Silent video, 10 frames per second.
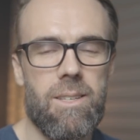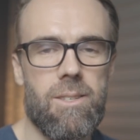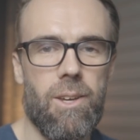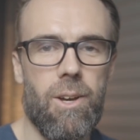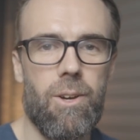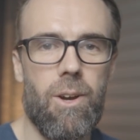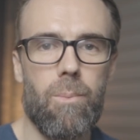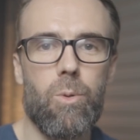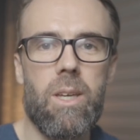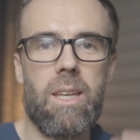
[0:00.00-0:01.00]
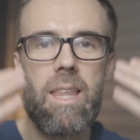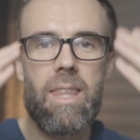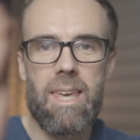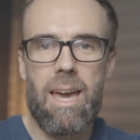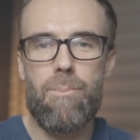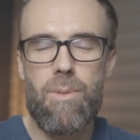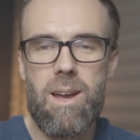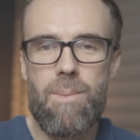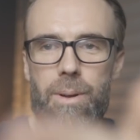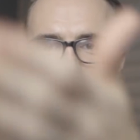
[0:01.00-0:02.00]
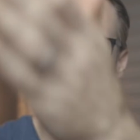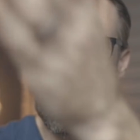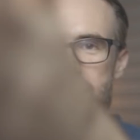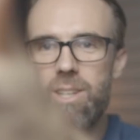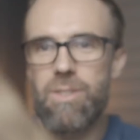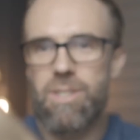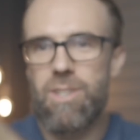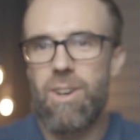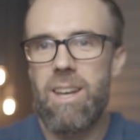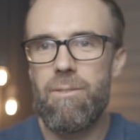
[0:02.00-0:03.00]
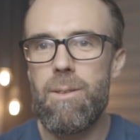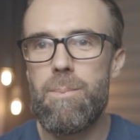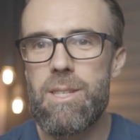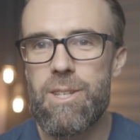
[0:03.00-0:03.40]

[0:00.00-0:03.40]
So I'm looking at the camera, but I see on the side a flippy